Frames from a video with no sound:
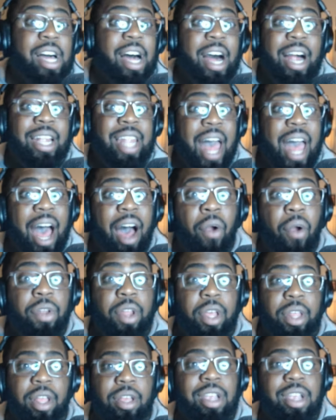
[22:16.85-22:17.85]
Allowed
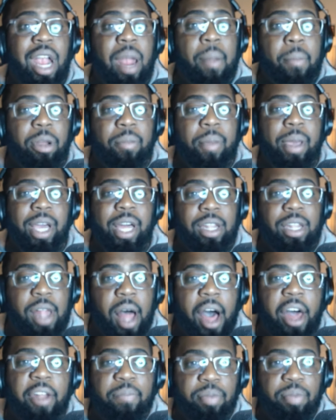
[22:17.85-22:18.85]
Dillon Gabriel to make a
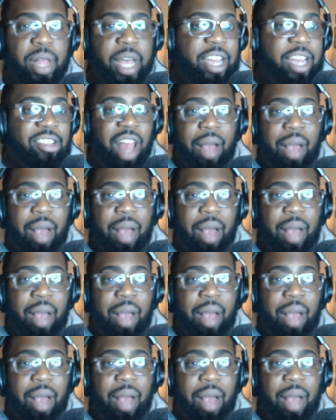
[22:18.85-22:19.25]
lot of plays.